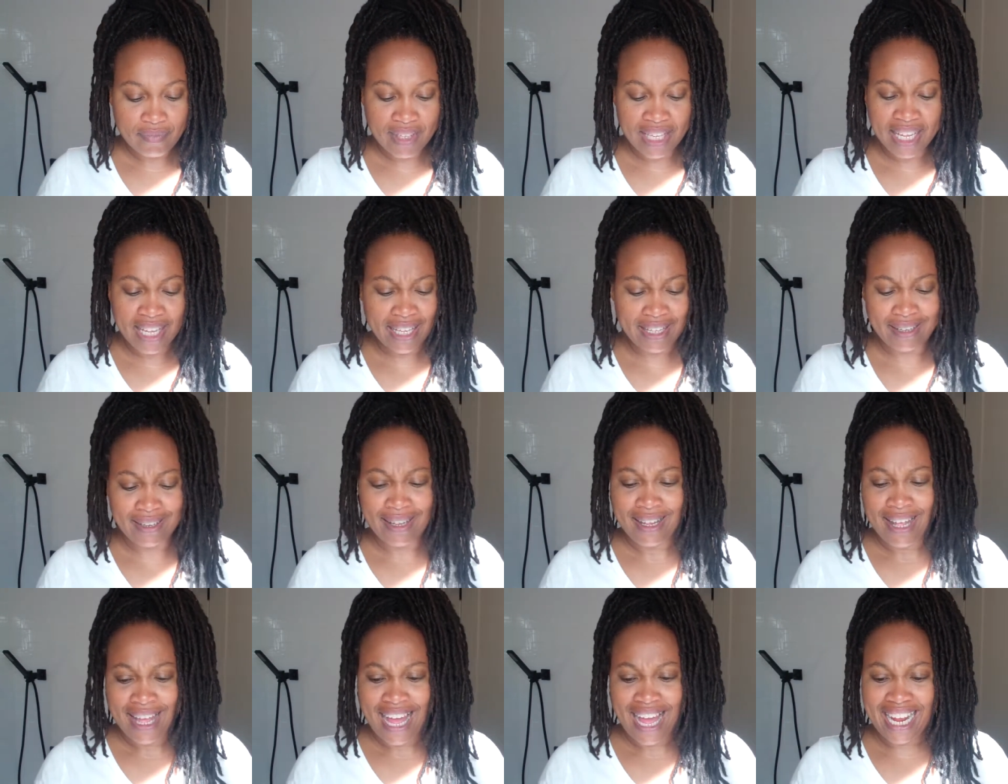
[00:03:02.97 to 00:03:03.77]
and
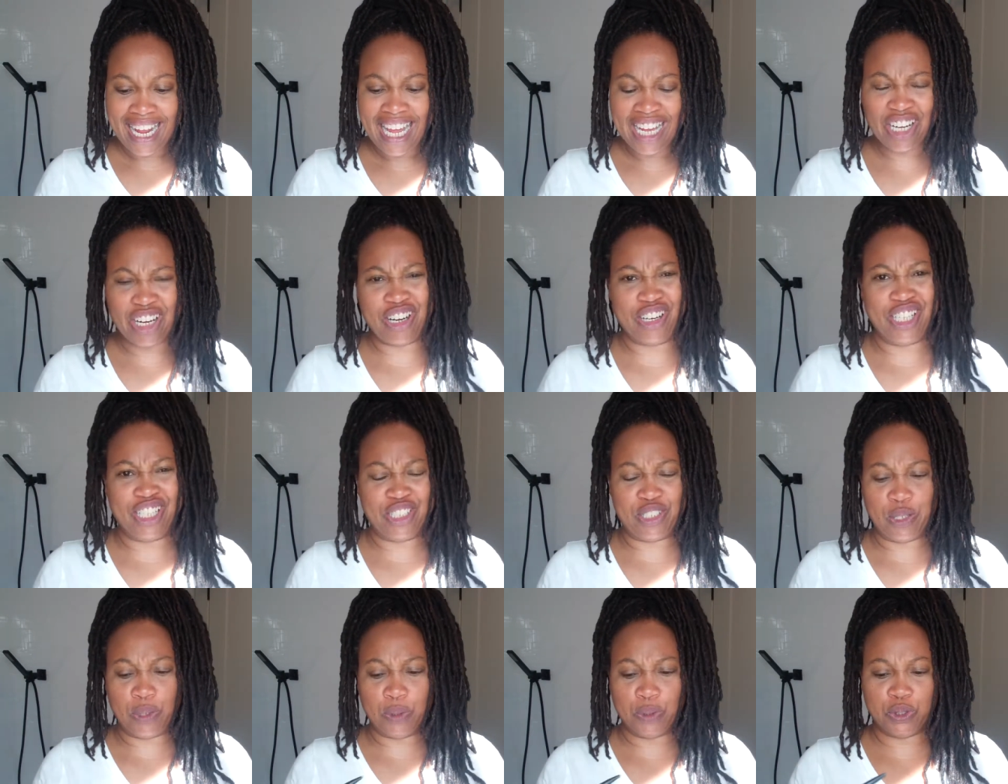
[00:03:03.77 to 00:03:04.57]
I kind of already
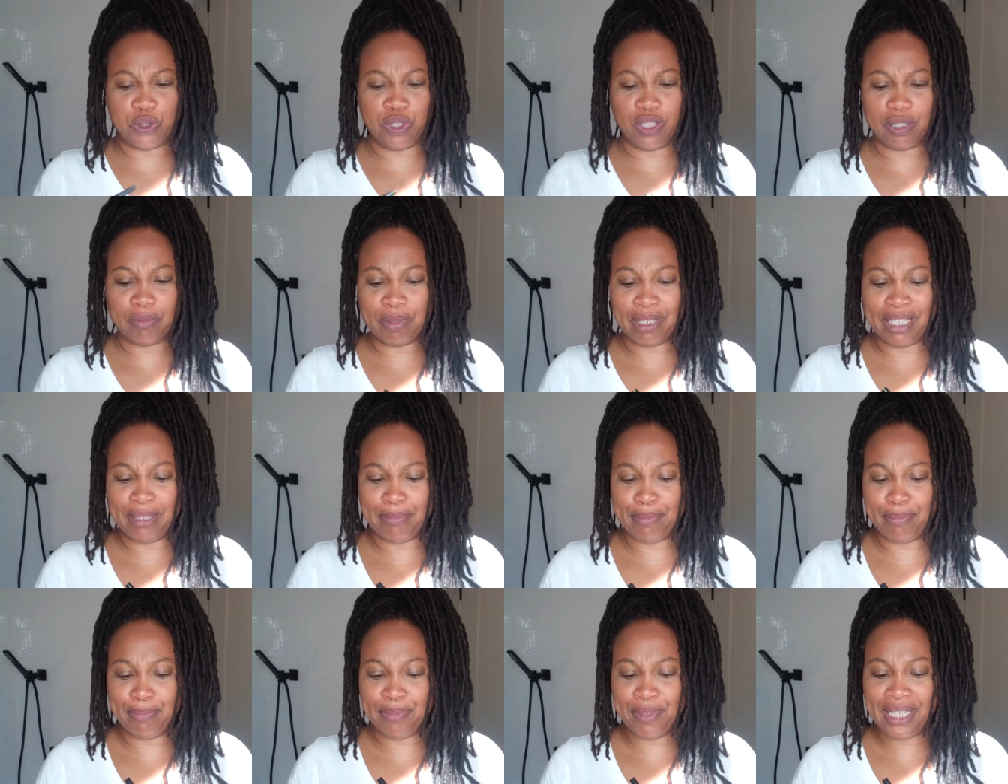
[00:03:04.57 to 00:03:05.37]
told you all I'm
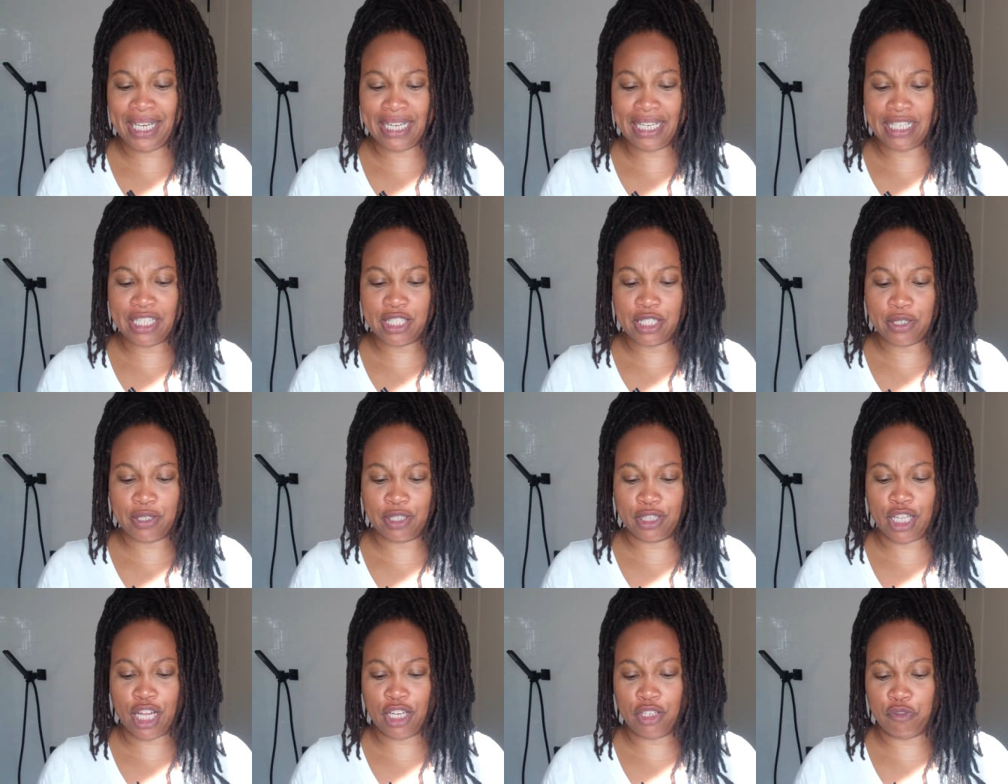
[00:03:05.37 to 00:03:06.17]
gonna get into
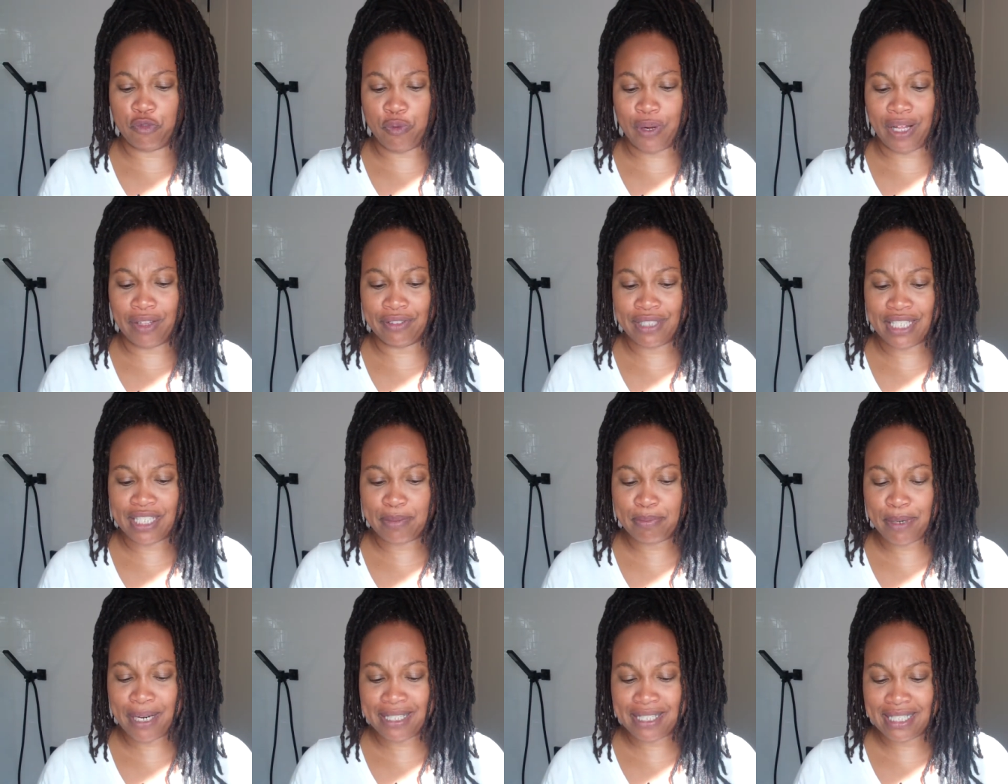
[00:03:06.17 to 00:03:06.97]
a lot of
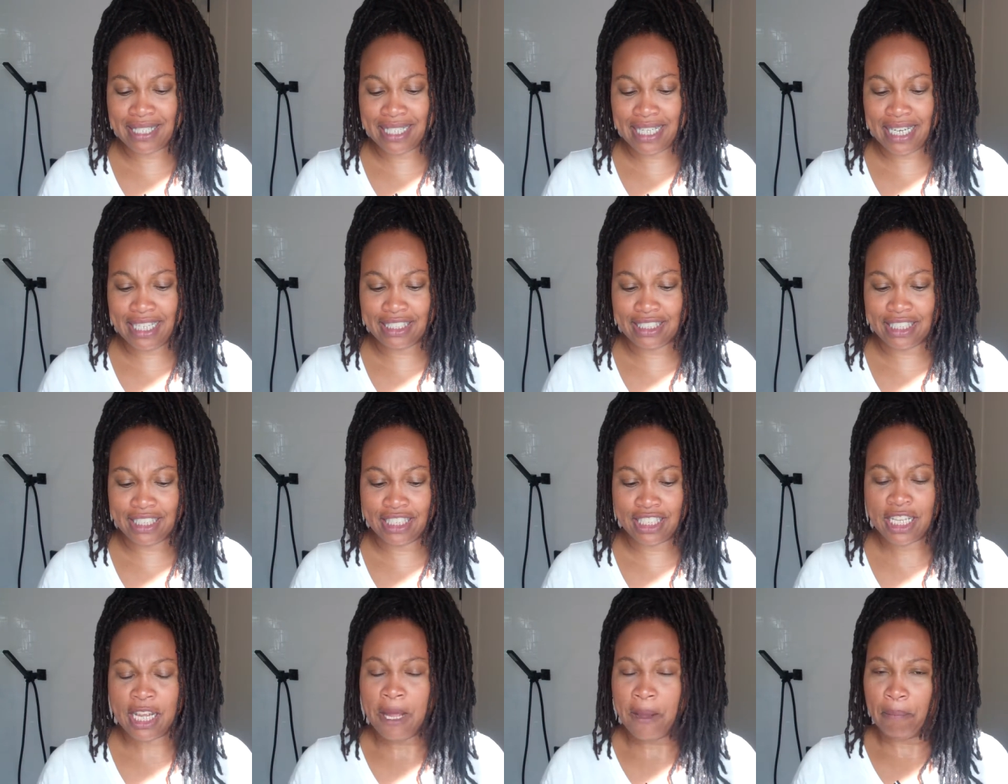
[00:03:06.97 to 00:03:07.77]
wellness
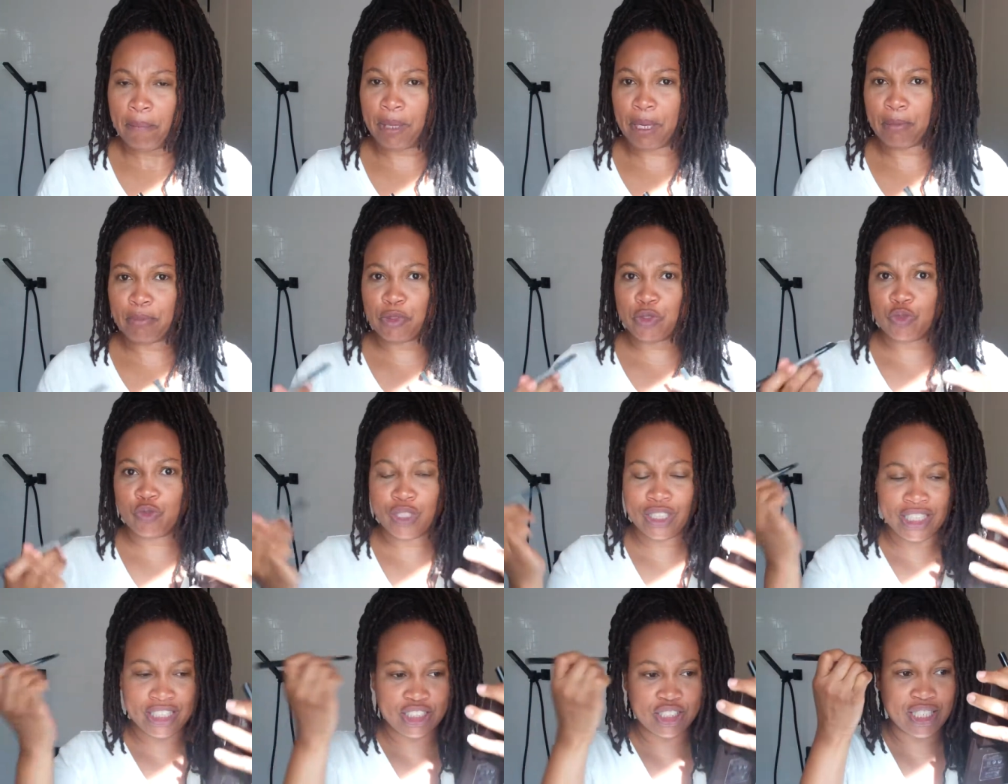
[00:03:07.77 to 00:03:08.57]
presentations, but I'm
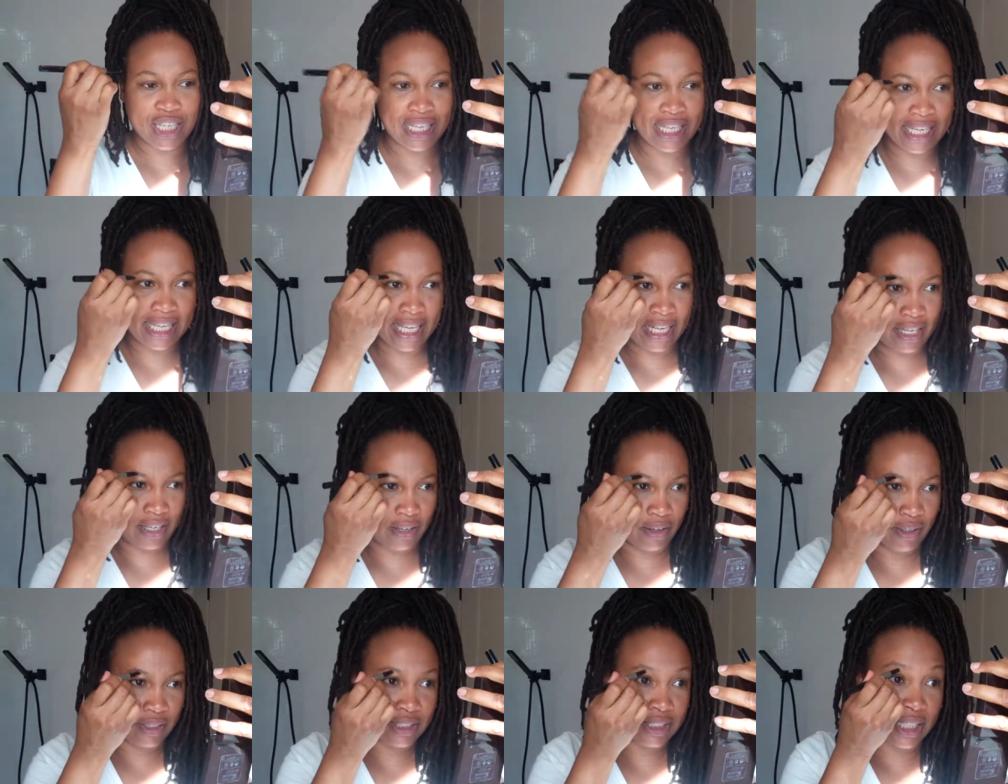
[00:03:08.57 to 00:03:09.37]
really trying to get it
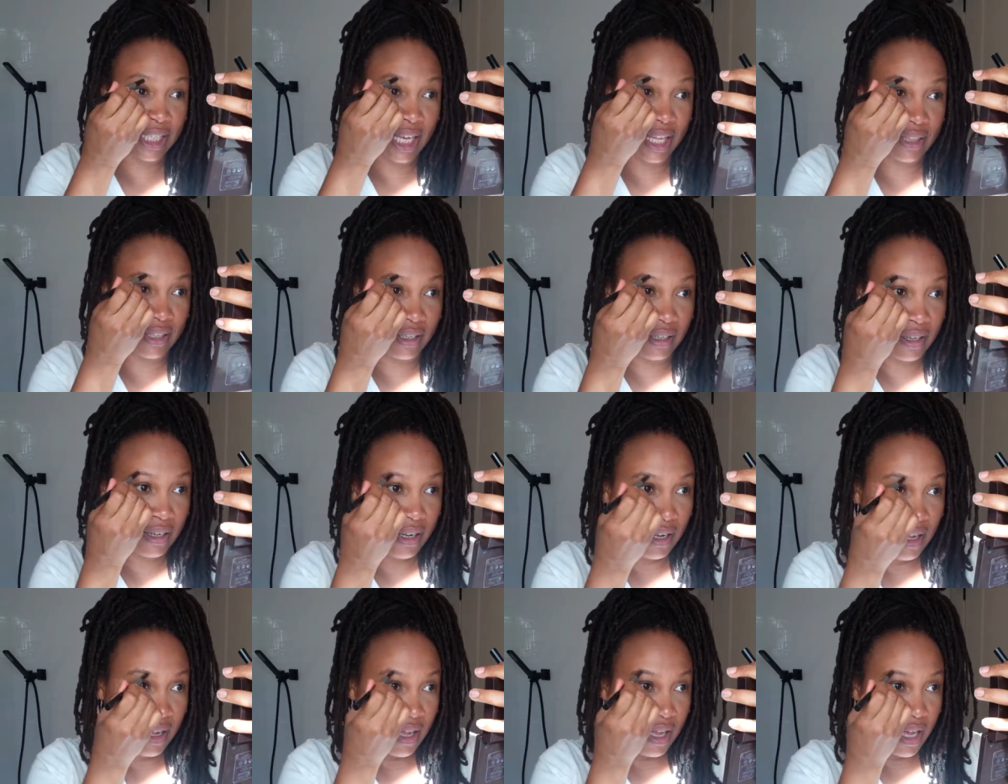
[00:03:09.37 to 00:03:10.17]
all together
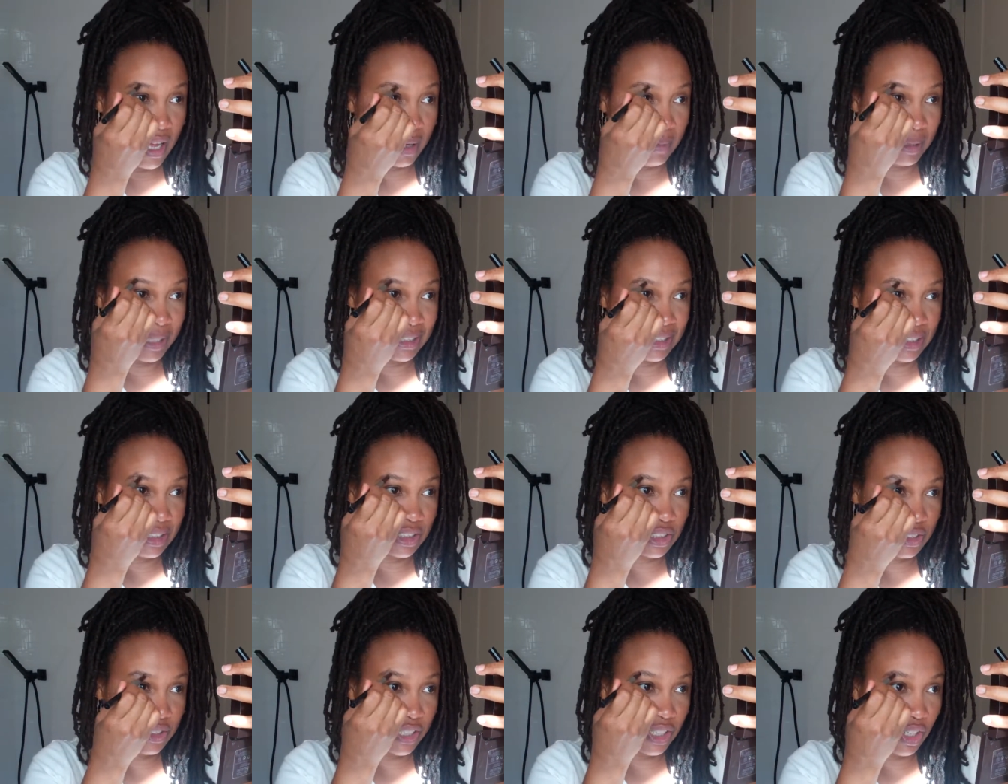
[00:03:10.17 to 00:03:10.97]
and my
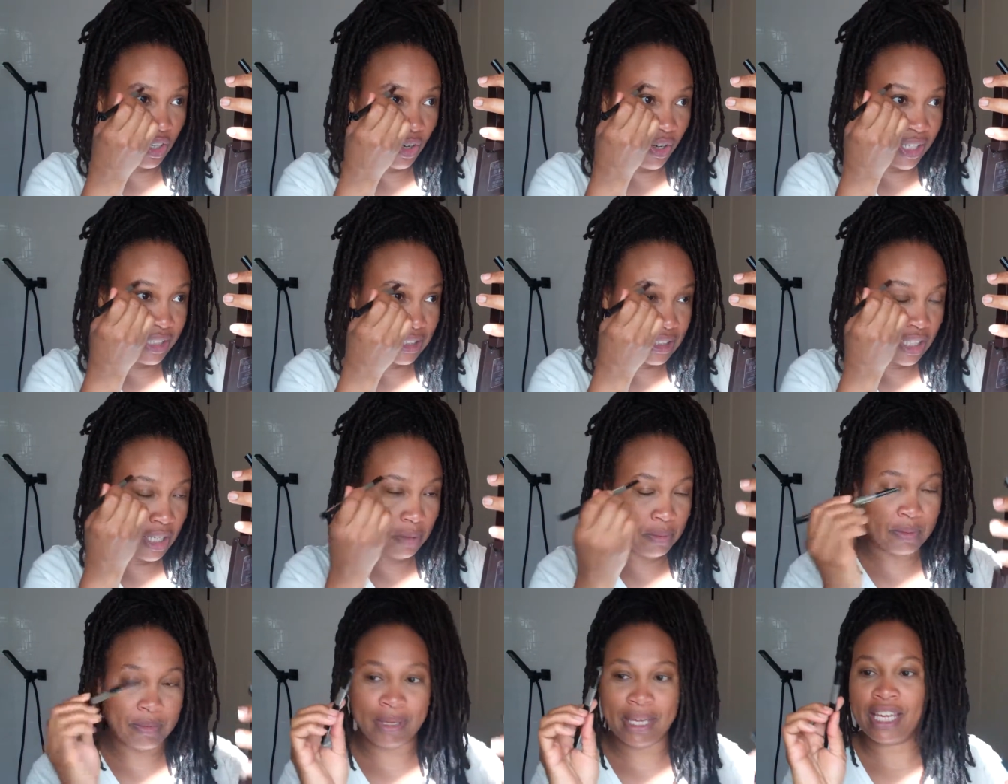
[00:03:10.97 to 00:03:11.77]
sister-in-law is
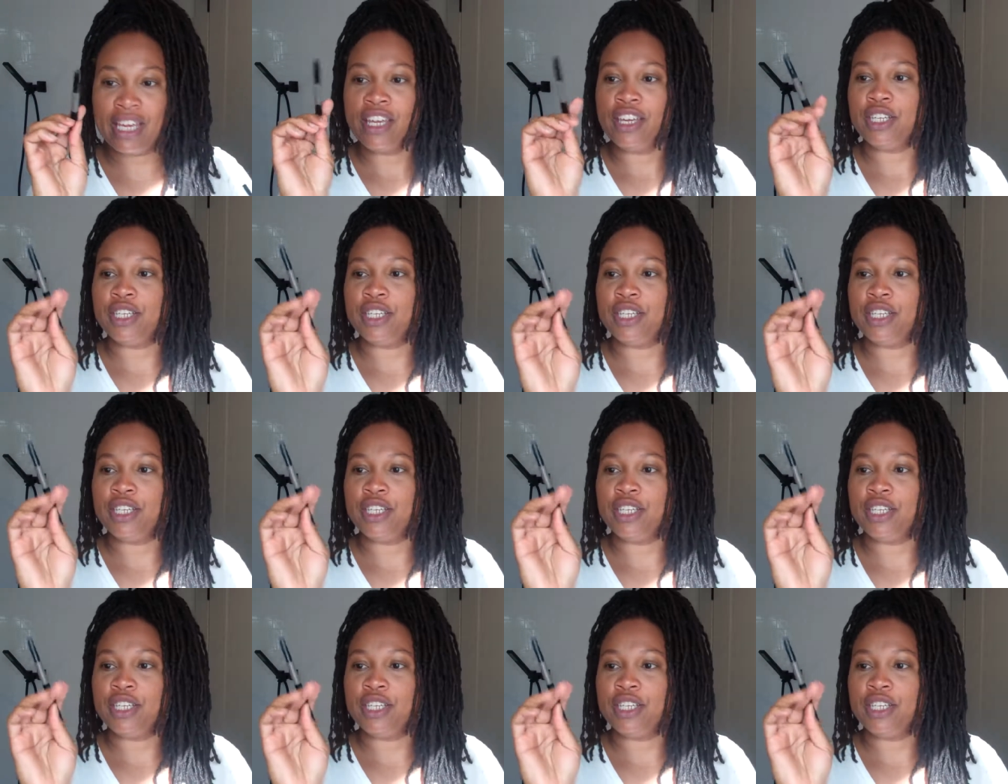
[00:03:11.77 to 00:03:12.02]
helping me.